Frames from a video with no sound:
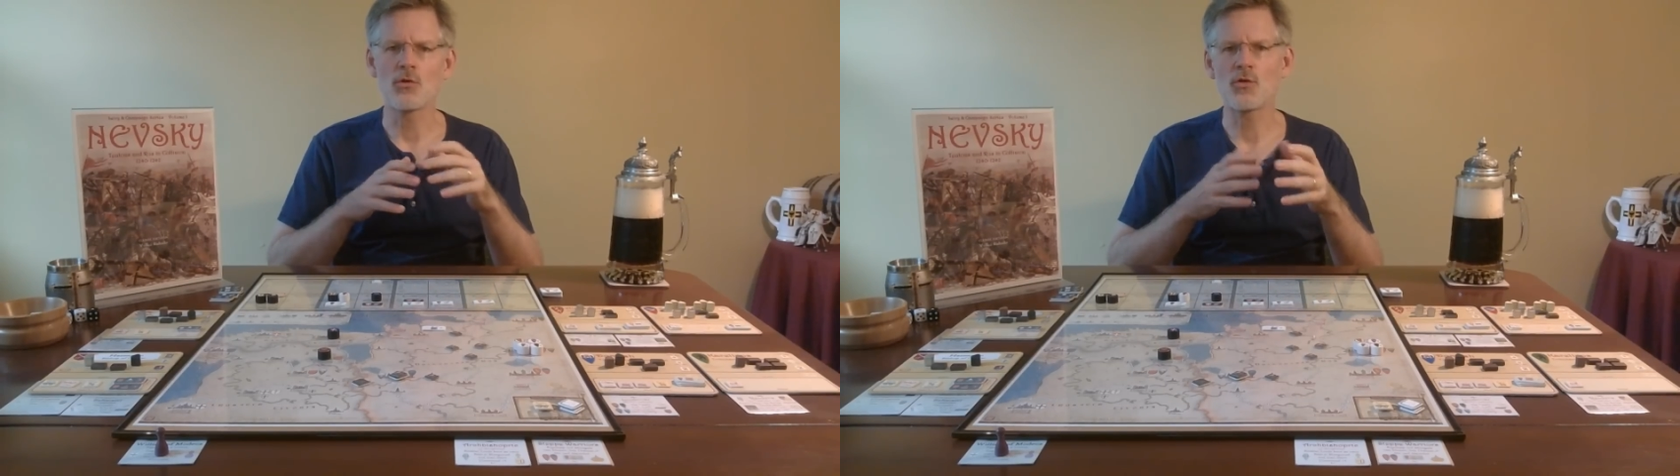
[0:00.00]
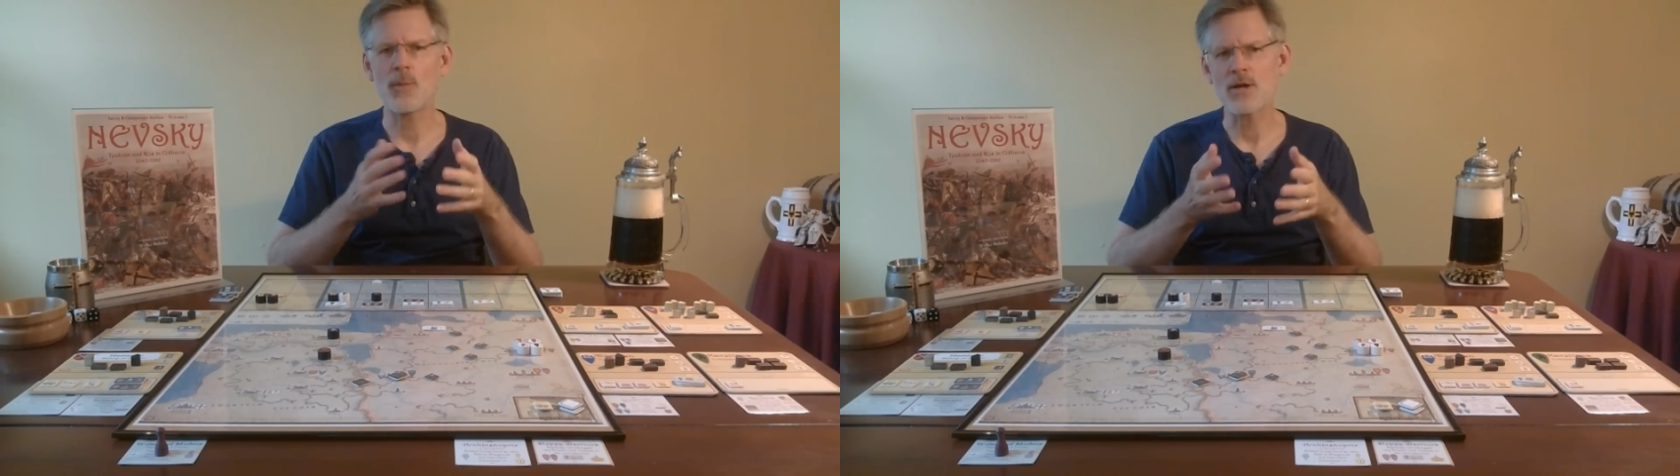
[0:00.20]

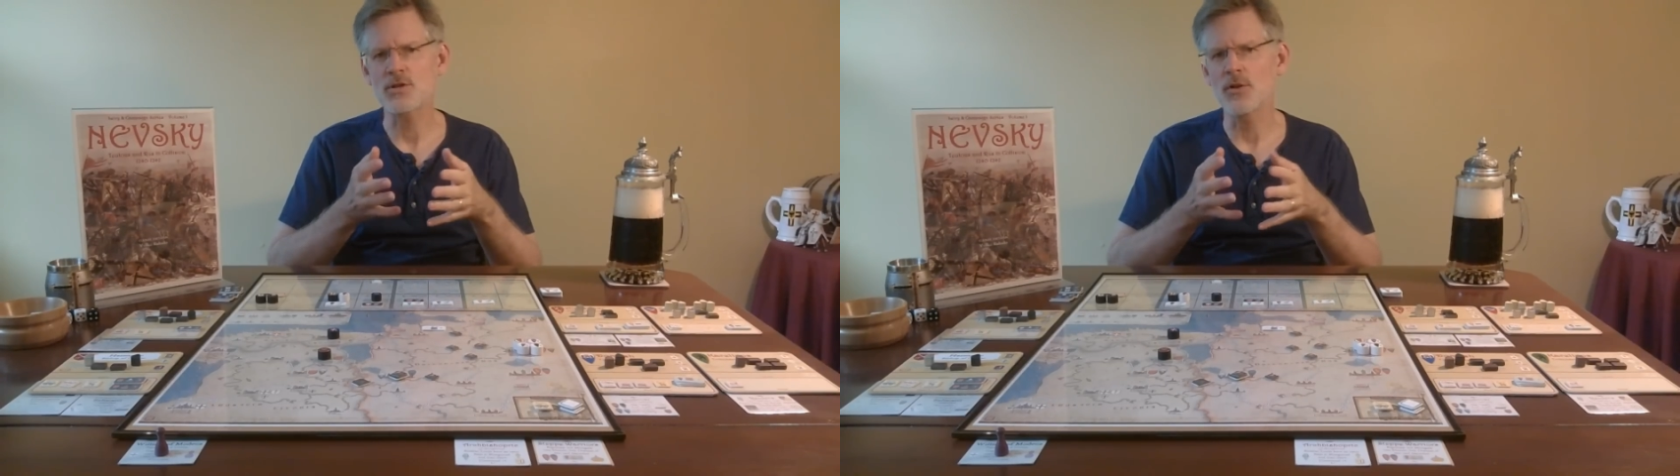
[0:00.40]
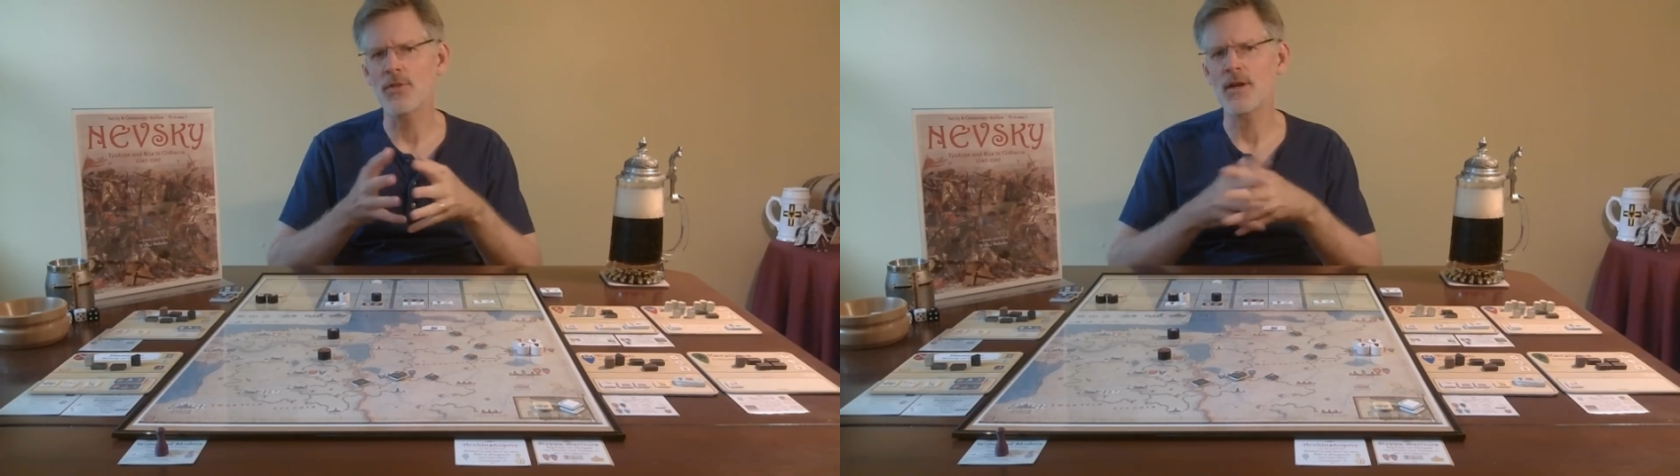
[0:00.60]

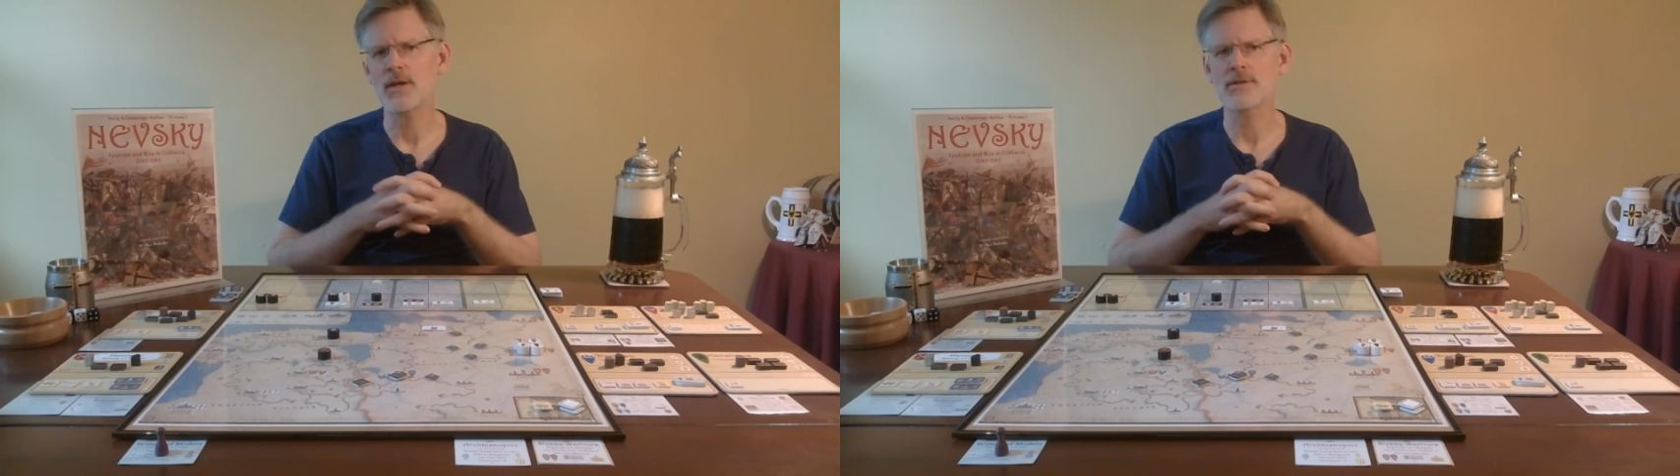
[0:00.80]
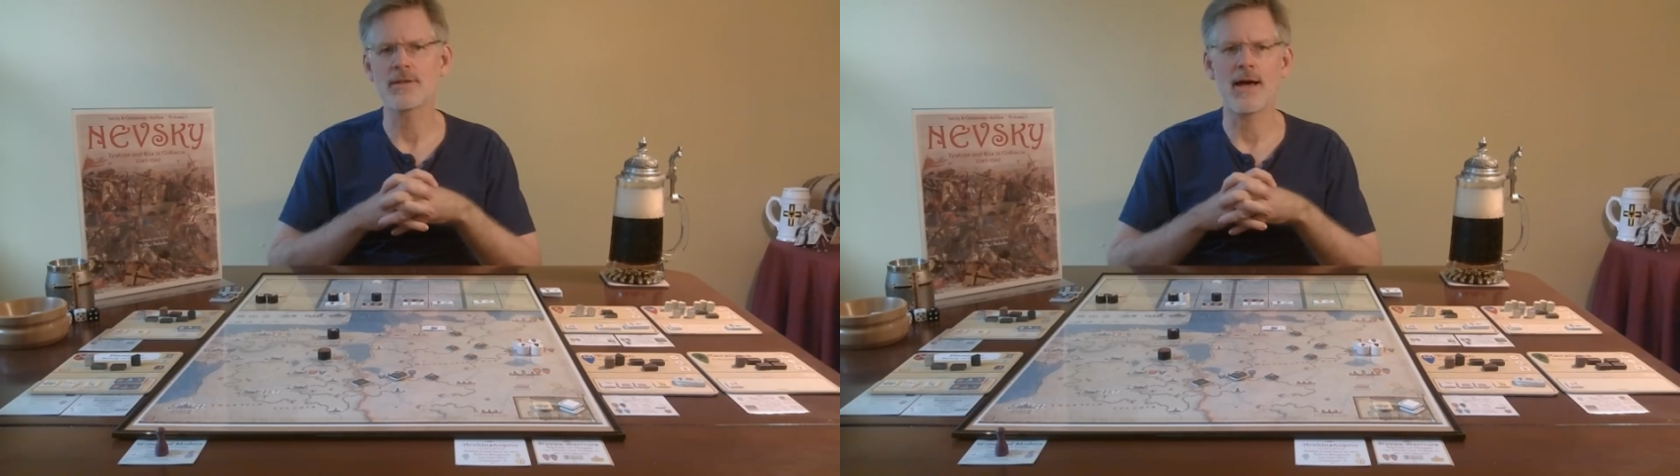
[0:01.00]
special
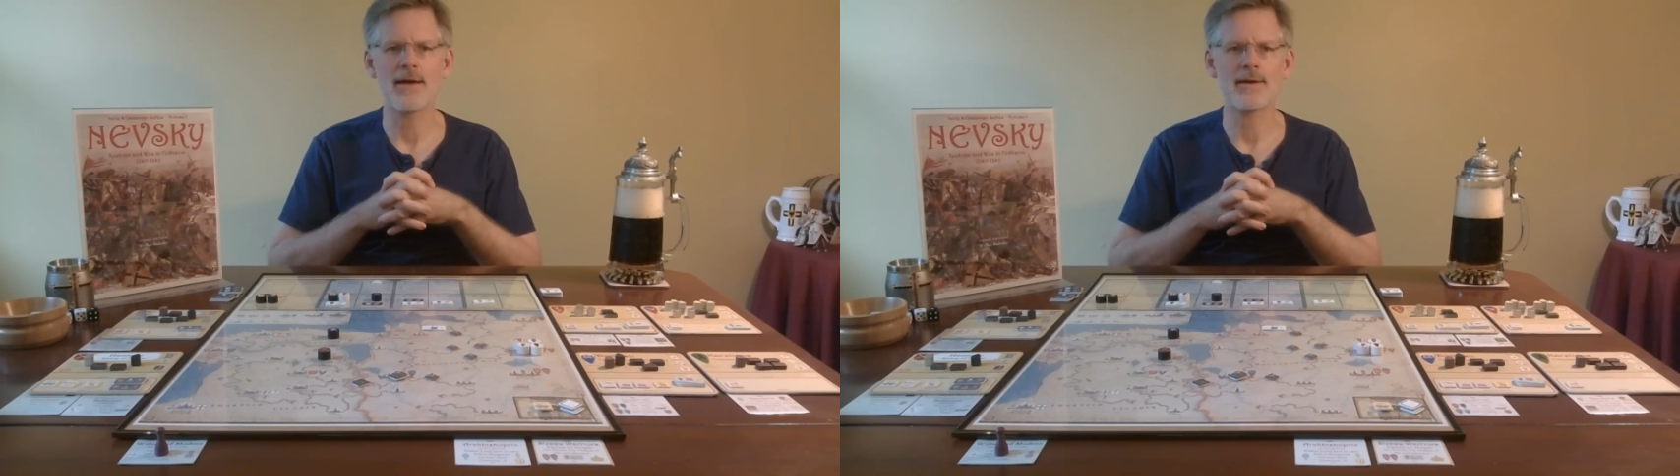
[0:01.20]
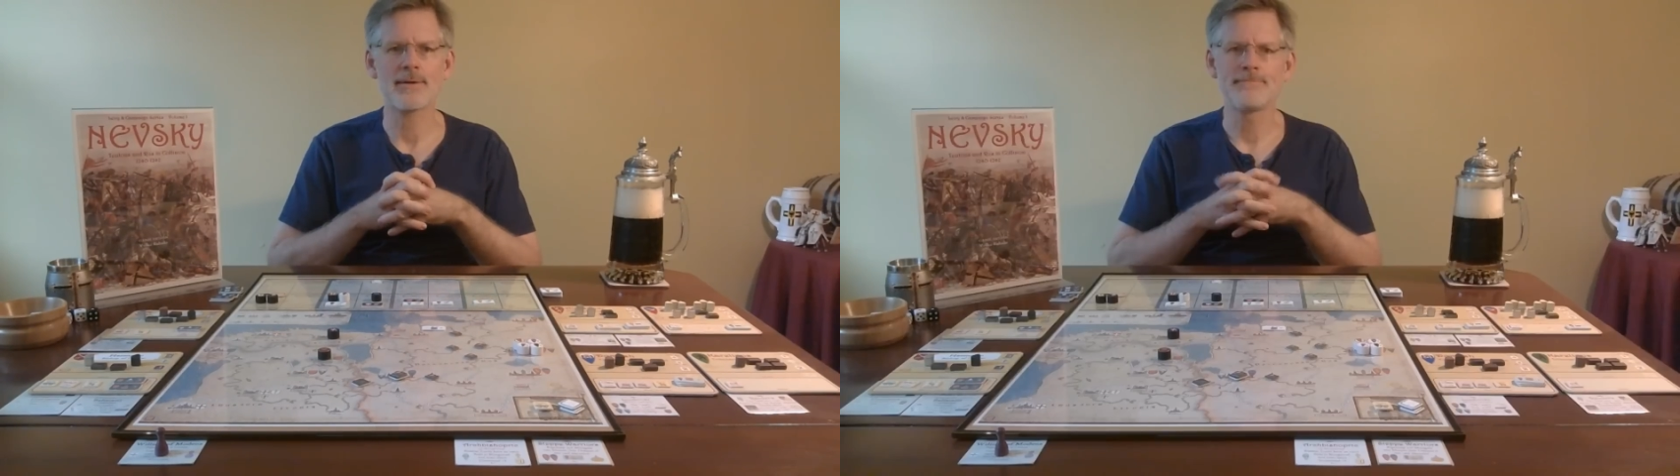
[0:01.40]
things
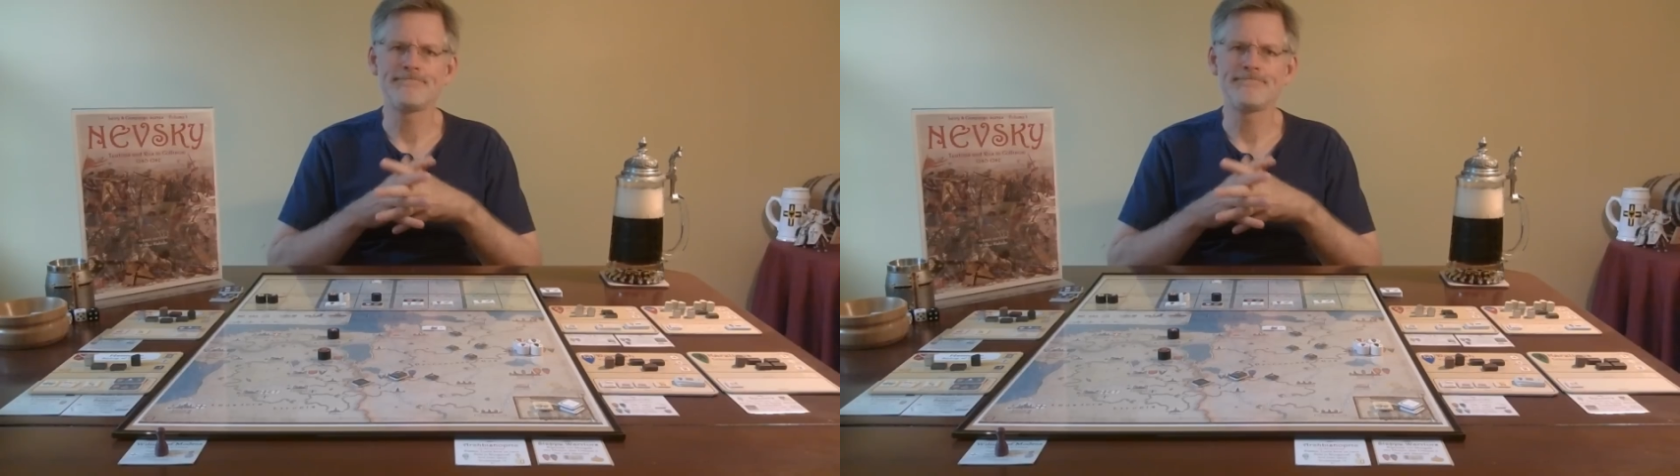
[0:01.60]
like